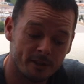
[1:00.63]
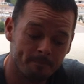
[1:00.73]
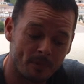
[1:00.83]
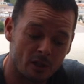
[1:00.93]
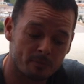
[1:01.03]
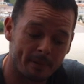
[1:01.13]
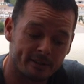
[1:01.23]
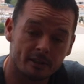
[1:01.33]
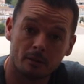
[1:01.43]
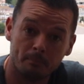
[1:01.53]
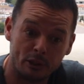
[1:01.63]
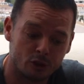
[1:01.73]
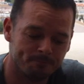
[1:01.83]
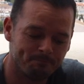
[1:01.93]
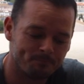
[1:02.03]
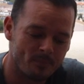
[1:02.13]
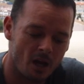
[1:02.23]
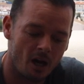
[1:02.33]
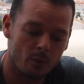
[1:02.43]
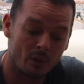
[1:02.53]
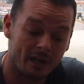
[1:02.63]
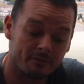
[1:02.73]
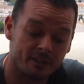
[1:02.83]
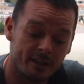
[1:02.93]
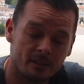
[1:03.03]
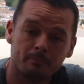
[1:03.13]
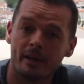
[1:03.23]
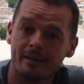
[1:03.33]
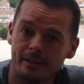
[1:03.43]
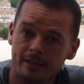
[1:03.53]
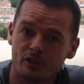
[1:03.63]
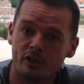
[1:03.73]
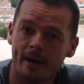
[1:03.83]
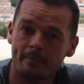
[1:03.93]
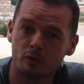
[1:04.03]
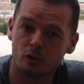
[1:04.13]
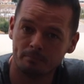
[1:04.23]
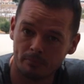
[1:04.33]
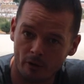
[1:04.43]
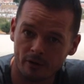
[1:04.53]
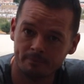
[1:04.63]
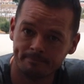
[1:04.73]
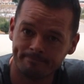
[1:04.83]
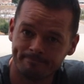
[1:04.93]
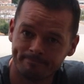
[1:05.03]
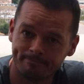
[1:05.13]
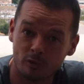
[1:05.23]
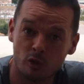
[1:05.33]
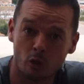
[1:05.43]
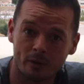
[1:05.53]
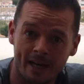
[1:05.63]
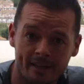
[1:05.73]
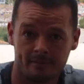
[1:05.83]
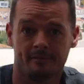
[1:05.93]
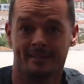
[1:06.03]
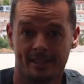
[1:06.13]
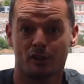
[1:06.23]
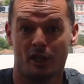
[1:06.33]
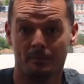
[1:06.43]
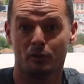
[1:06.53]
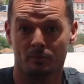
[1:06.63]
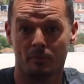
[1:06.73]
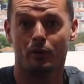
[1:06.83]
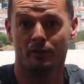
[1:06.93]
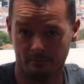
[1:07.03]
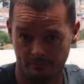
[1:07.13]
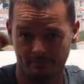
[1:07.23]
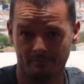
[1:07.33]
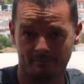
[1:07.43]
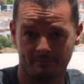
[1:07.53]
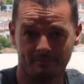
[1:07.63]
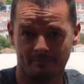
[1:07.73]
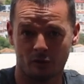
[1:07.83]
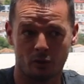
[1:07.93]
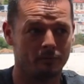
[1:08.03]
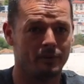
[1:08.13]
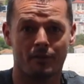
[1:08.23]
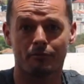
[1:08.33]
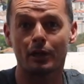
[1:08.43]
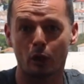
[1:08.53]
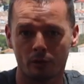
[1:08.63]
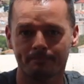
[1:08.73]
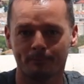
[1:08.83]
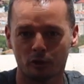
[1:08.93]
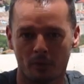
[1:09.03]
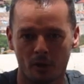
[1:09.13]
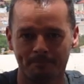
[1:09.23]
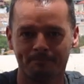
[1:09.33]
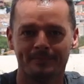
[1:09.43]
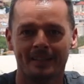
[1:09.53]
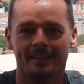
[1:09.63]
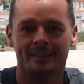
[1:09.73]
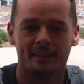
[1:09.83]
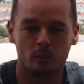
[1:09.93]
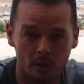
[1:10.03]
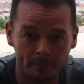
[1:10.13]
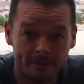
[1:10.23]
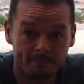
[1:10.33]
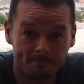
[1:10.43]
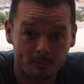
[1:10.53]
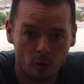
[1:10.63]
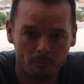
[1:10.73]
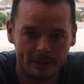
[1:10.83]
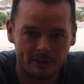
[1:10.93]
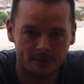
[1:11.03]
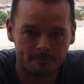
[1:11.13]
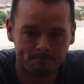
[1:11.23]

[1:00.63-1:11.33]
here. Expected completion. I will have done it by this time tomorrow. So at this time tomorrow, so 3 o'clock tomorrow, it will be completed.